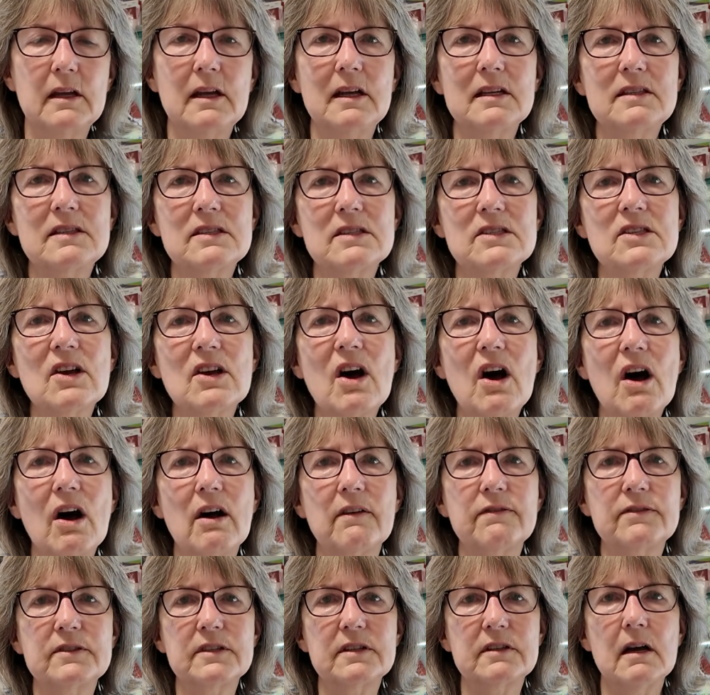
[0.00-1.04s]
It's
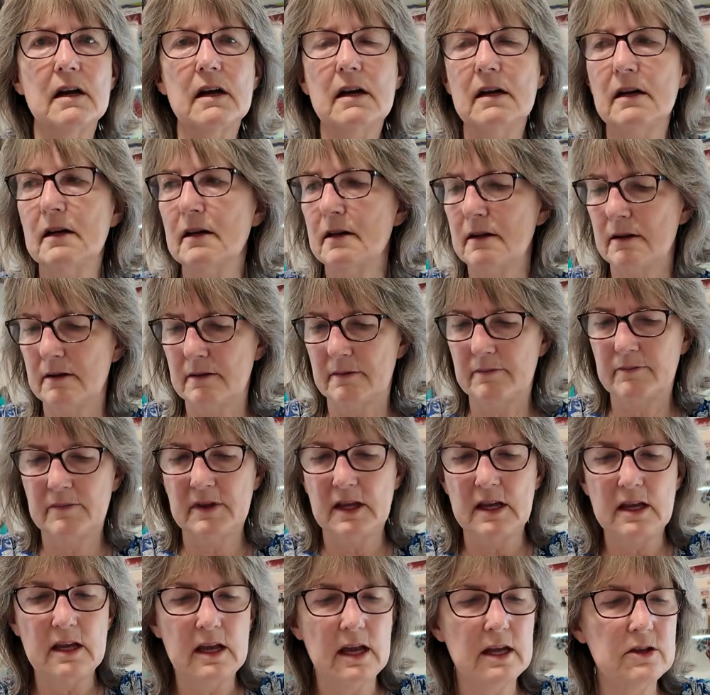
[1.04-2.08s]
soft. And
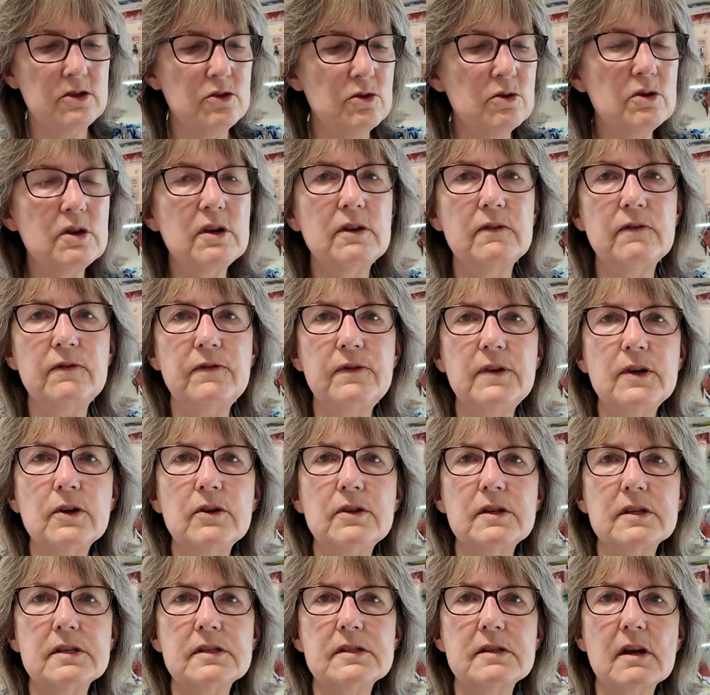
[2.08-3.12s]
you can feel
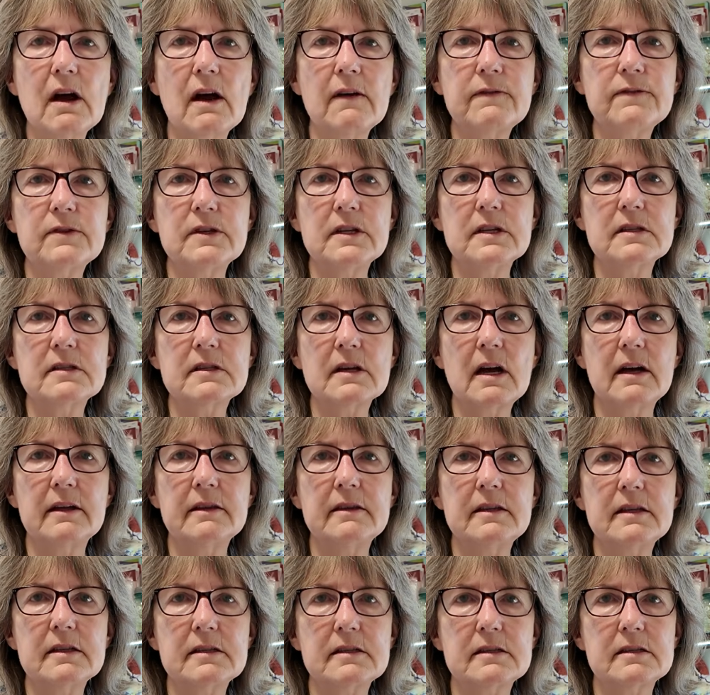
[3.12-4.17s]
the softness
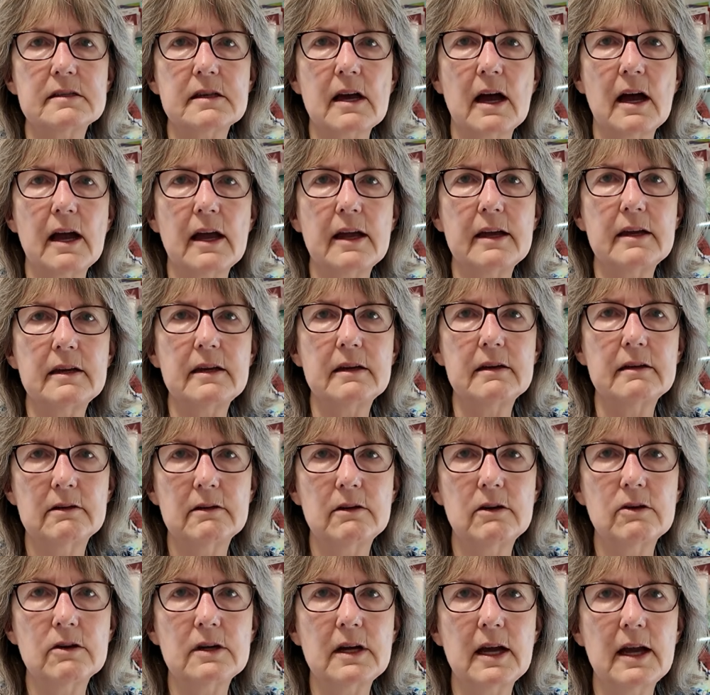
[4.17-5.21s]
on this side,
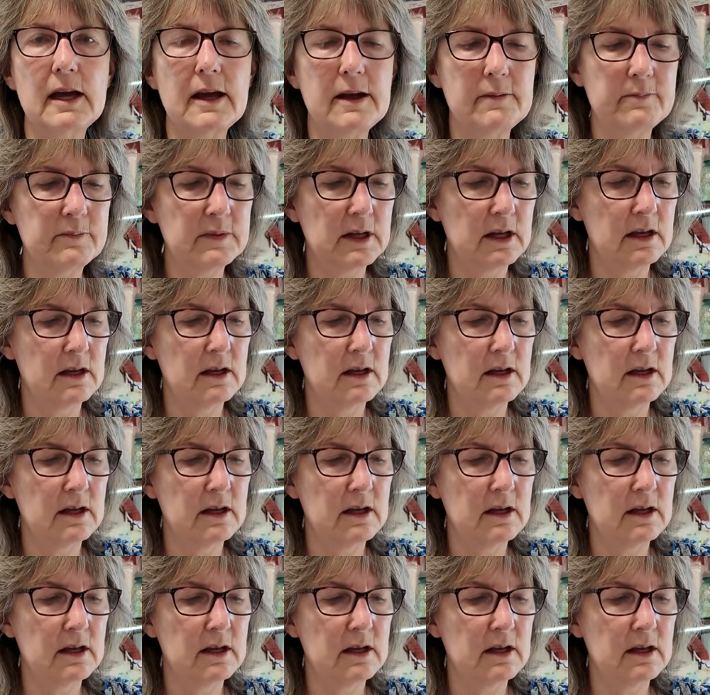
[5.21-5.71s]
okay?